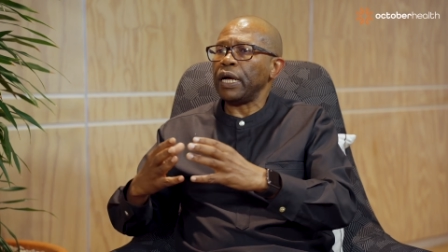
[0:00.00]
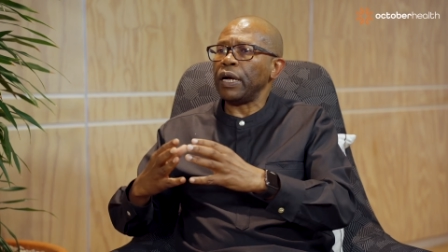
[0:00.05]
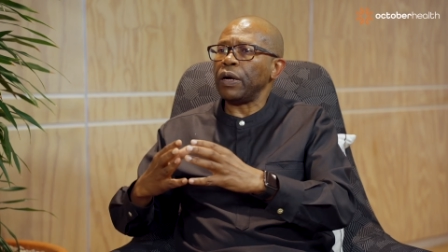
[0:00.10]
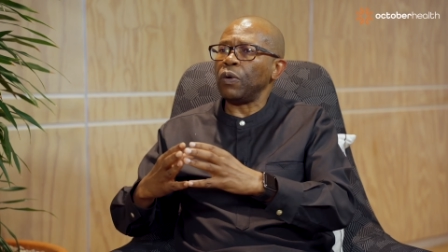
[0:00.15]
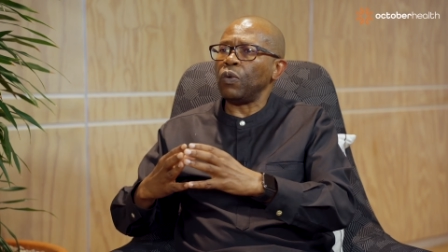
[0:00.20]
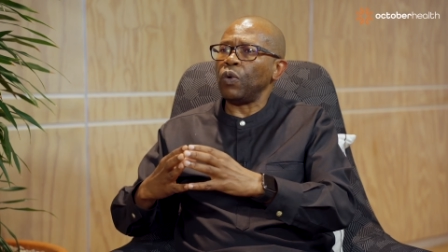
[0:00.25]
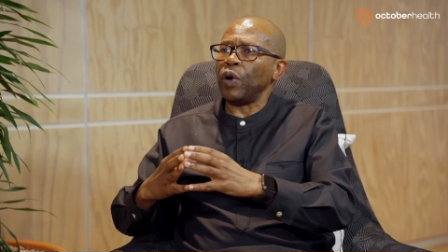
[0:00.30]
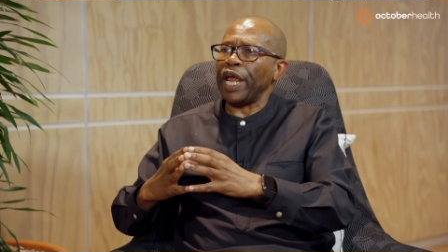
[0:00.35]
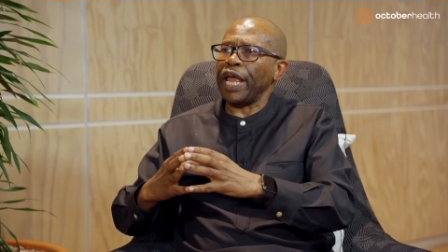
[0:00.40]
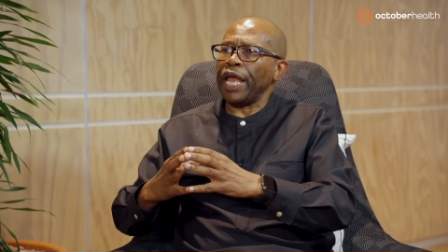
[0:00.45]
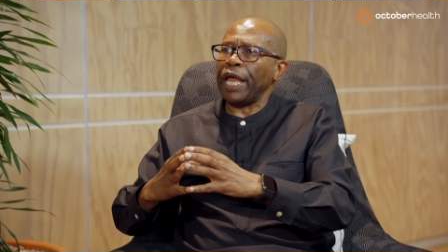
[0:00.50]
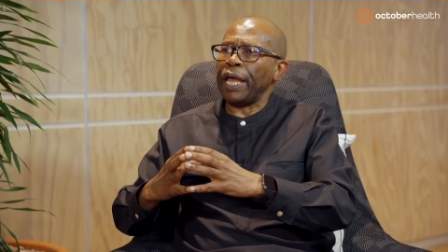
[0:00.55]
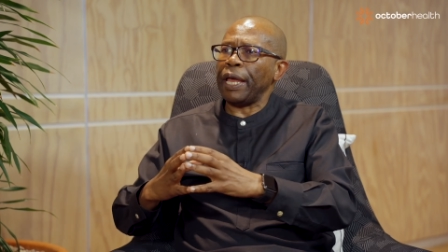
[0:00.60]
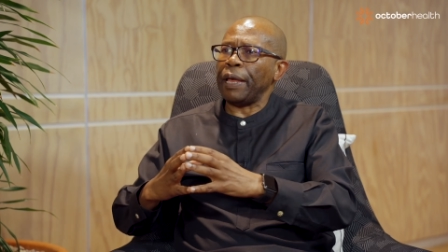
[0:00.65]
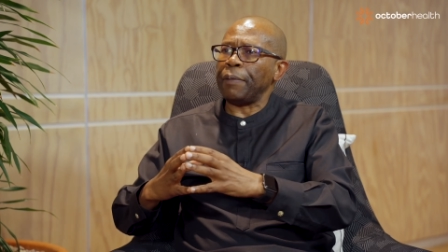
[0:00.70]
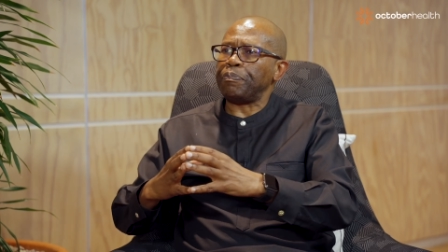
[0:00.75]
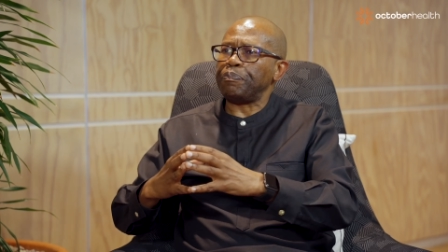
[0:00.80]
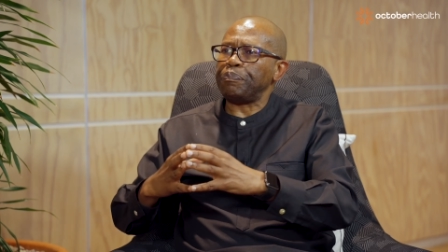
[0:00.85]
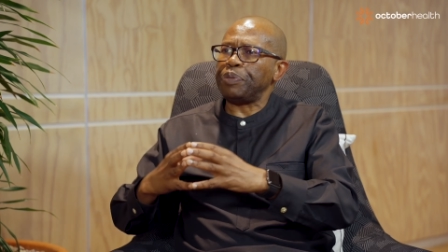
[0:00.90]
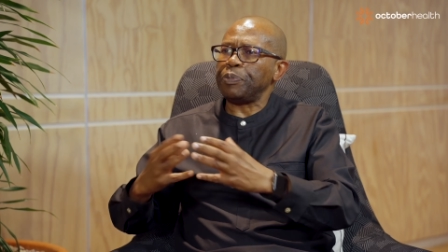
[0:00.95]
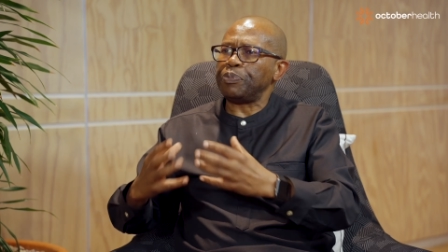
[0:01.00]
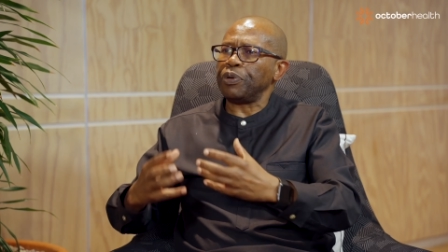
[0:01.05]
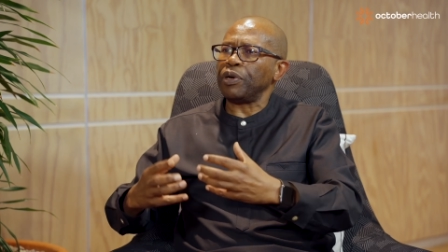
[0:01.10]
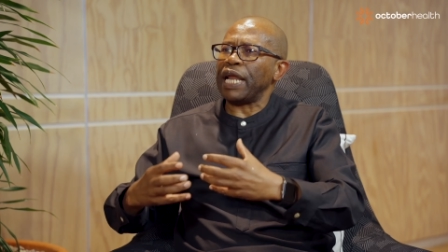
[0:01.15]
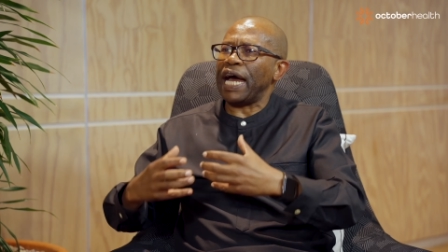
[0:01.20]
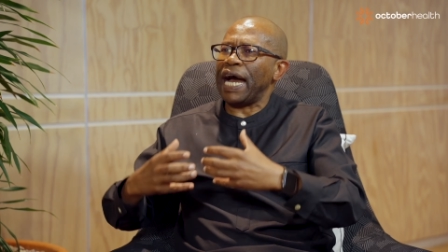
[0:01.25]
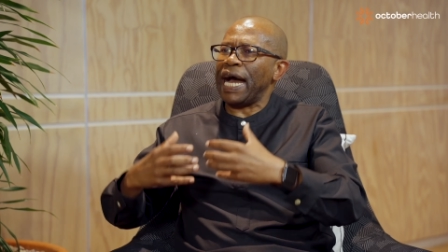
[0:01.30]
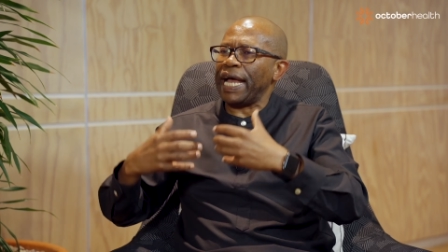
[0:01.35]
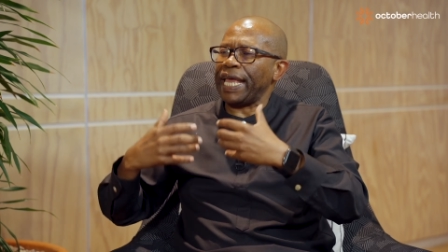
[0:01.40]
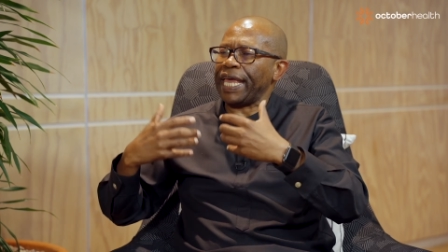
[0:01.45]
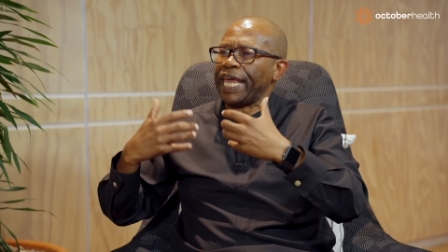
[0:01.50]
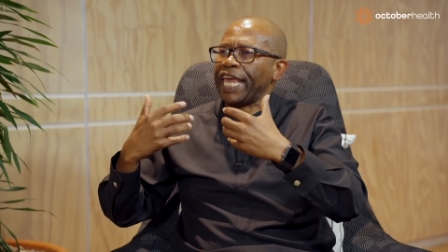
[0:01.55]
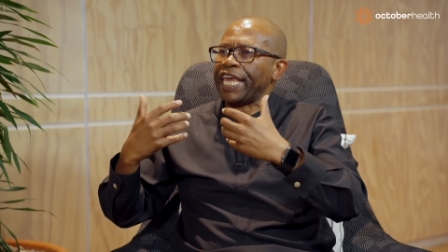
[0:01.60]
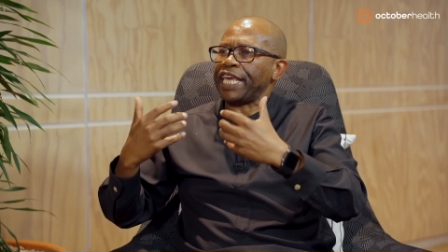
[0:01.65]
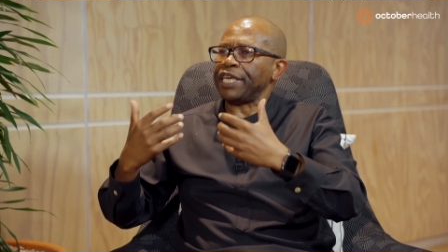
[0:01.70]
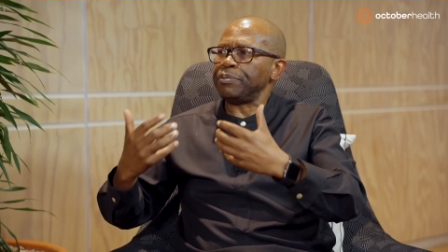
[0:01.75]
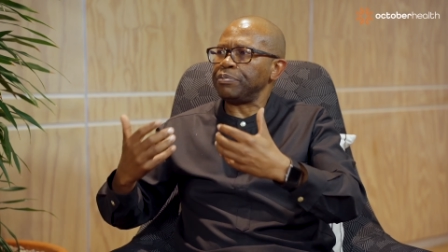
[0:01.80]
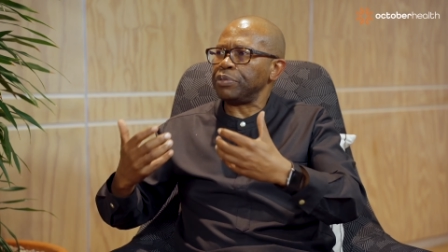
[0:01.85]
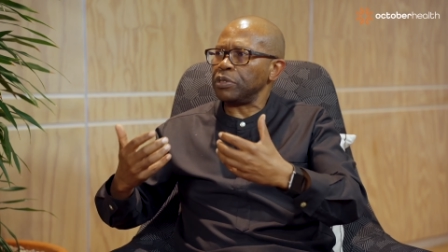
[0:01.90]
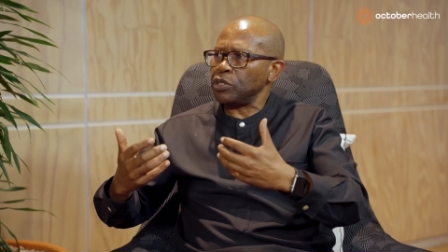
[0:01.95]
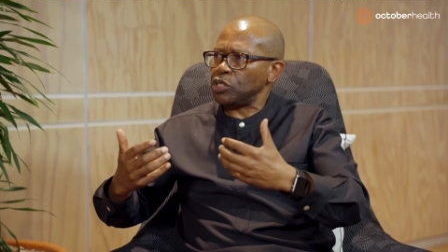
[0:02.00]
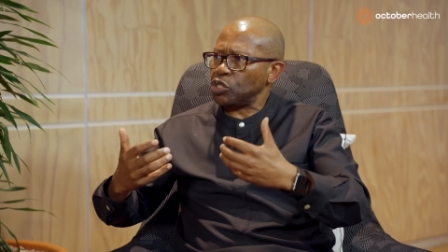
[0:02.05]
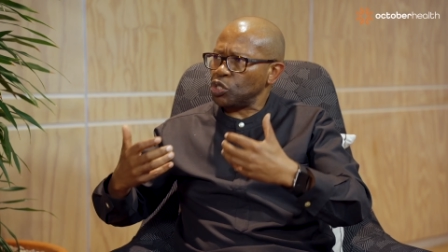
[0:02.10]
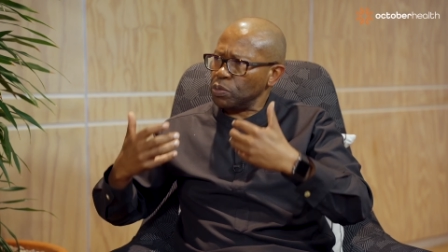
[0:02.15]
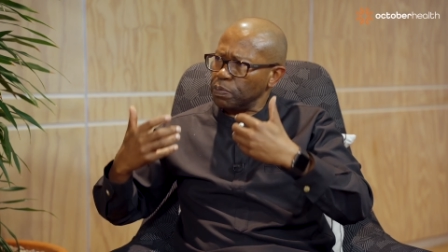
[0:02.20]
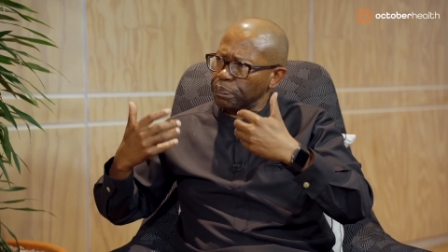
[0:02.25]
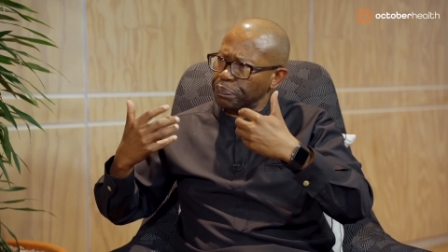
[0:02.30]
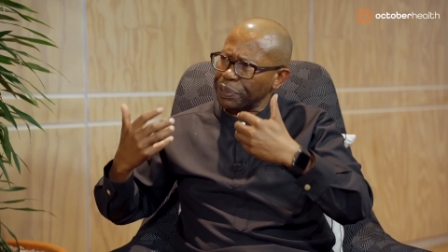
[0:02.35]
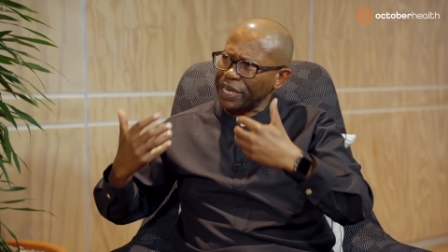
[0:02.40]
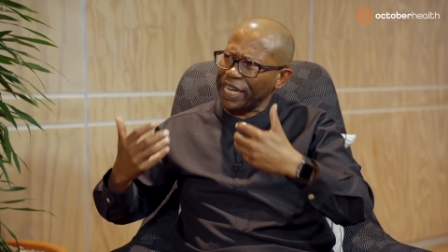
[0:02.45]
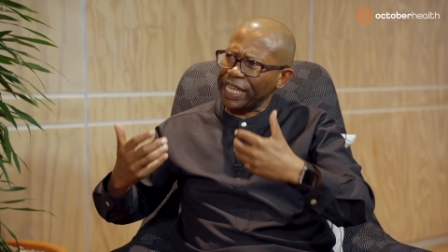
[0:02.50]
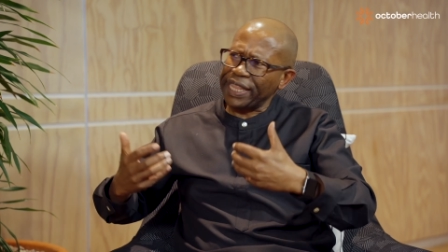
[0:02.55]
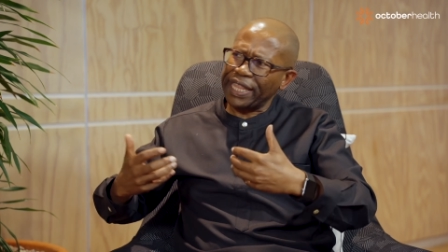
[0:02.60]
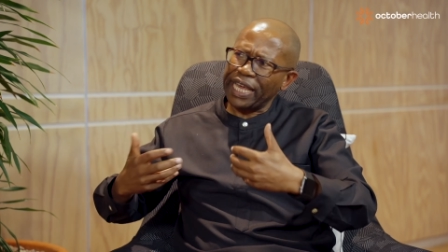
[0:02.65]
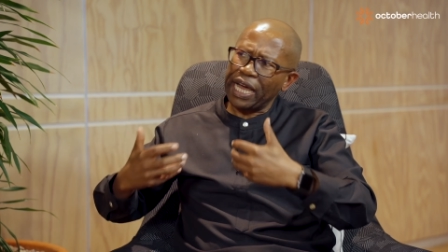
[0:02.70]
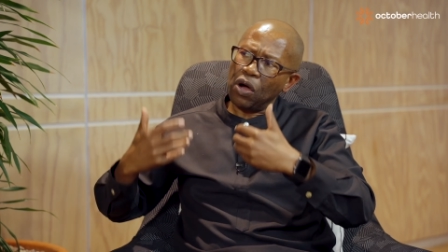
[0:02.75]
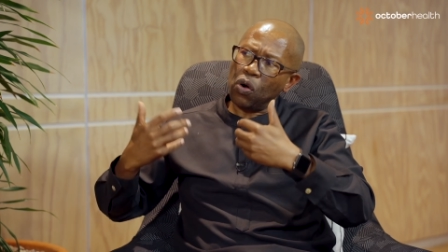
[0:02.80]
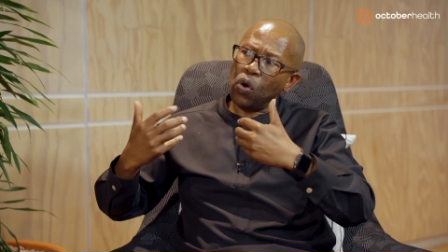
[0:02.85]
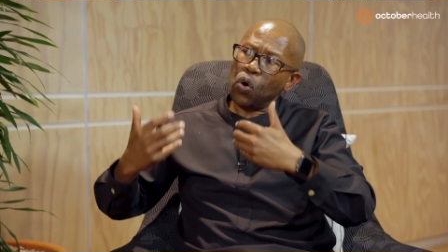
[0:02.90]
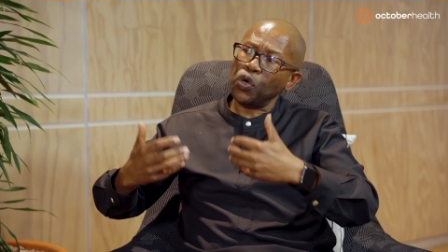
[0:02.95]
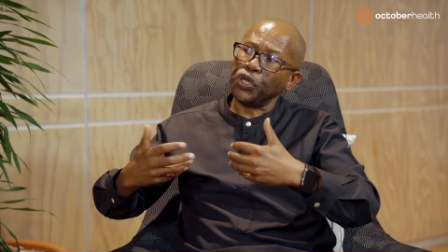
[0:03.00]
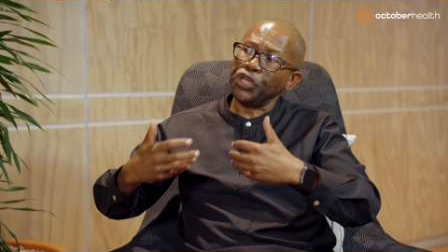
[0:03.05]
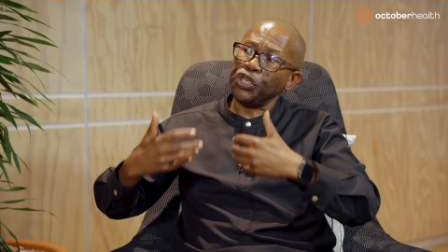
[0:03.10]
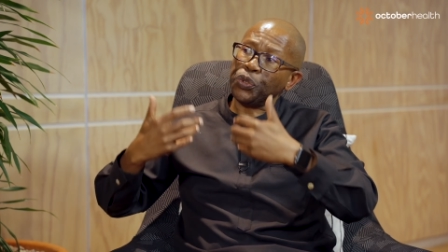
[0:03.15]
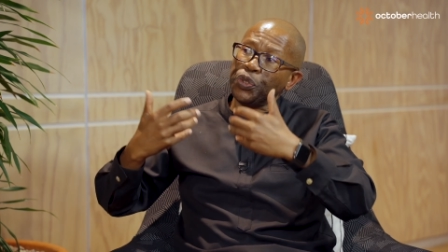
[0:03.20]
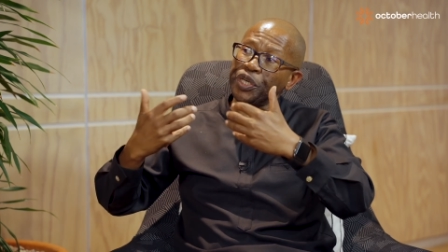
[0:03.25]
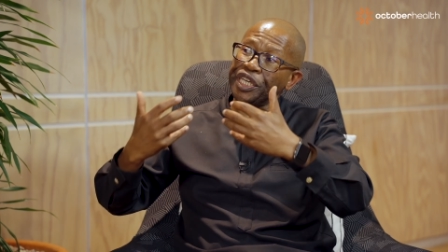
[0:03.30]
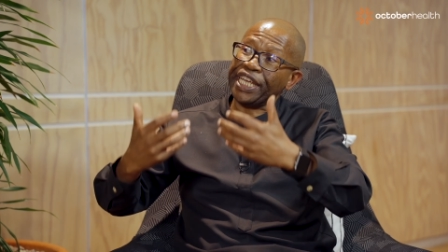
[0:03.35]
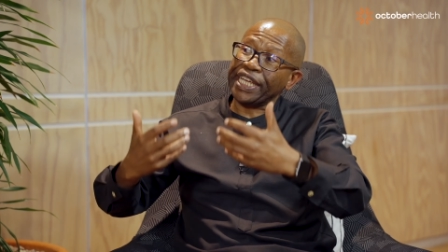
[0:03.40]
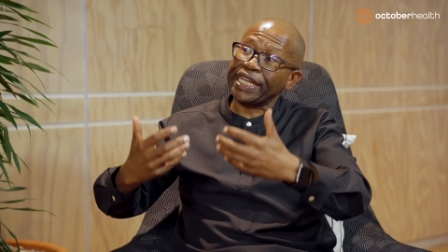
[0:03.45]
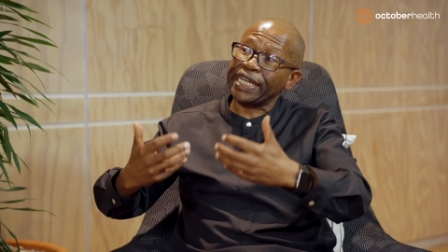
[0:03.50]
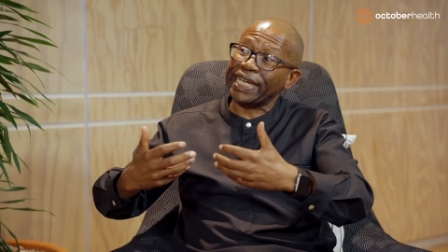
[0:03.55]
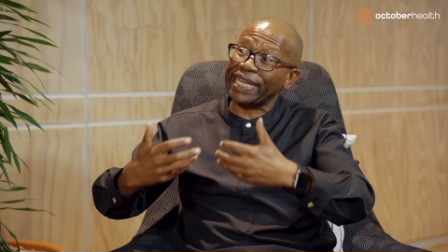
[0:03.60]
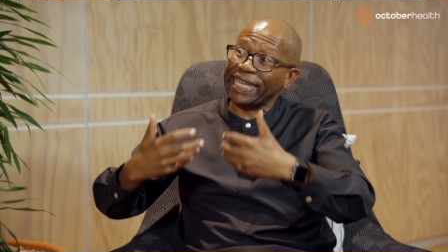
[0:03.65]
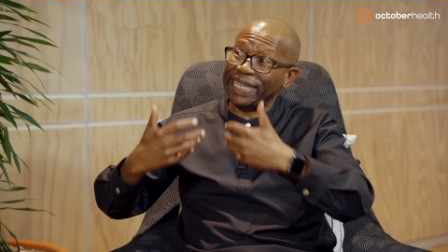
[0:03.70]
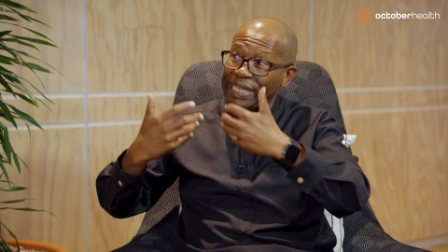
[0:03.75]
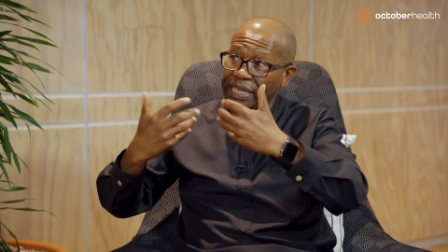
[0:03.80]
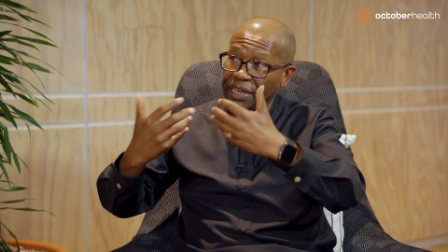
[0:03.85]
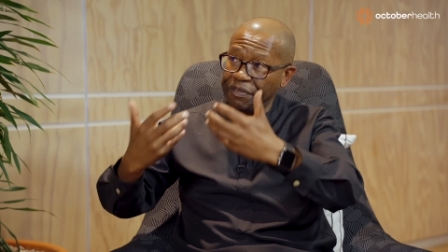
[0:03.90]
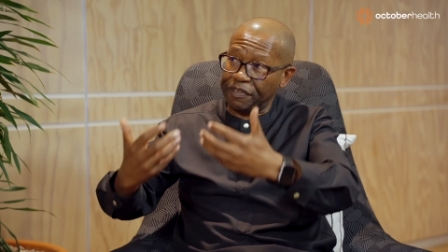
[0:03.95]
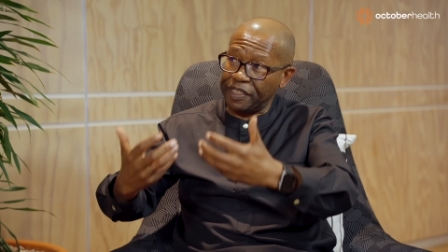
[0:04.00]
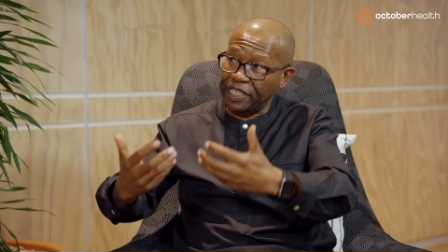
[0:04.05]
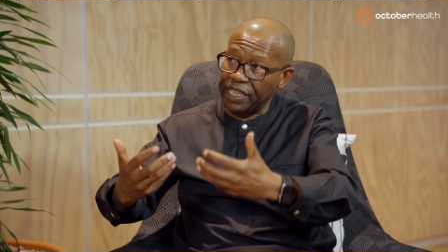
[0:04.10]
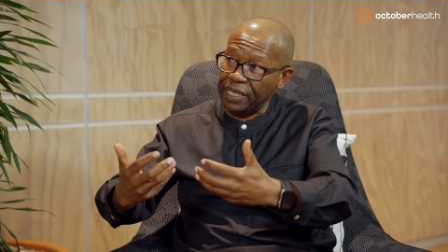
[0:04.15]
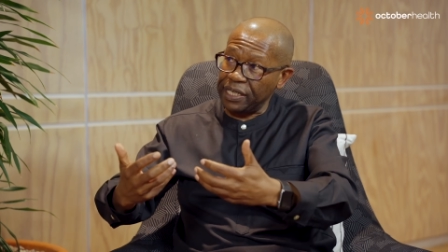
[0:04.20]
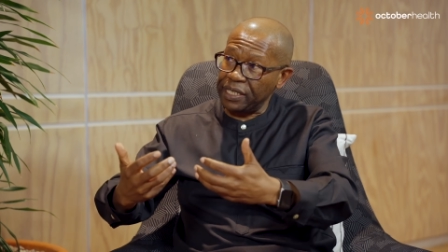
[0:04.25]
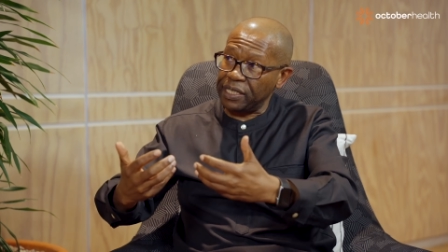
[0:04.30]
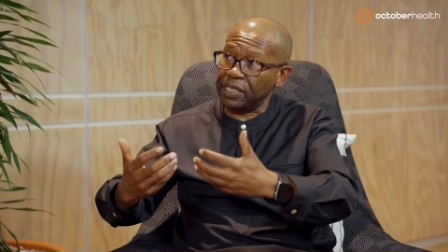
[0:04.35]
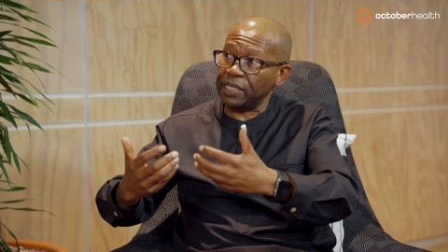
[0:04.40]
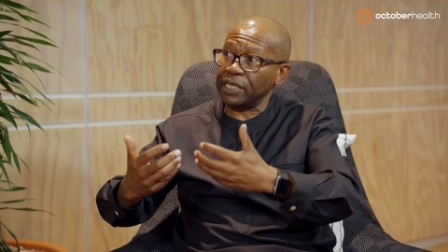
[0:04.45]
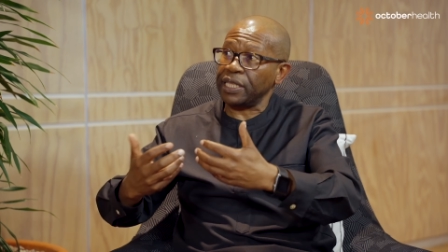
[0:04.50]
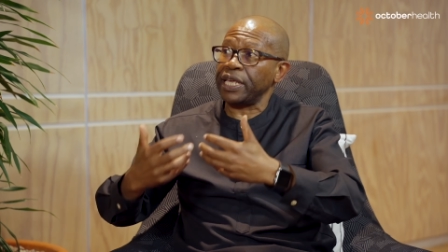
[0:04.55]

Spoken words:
where people are able to bring their own unique giftings,